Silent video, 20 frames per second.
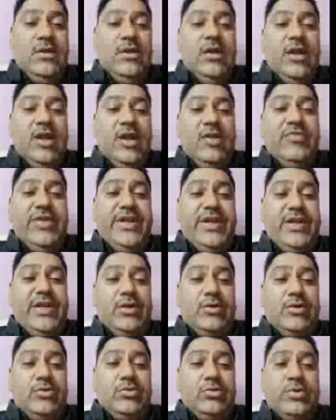And we need
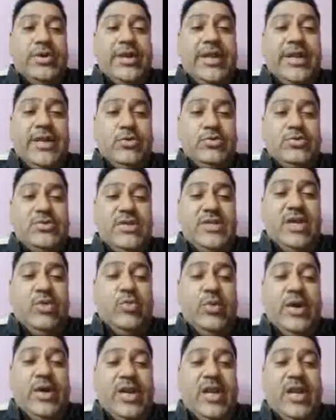to reduce the
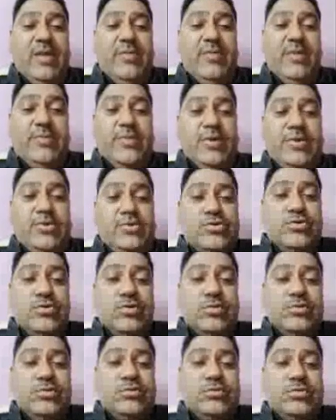environment pollution
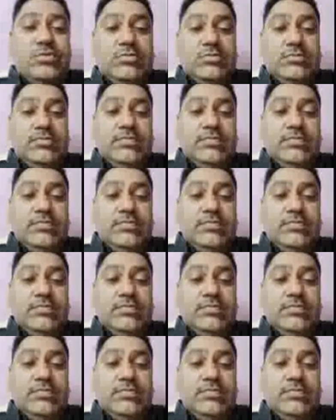also.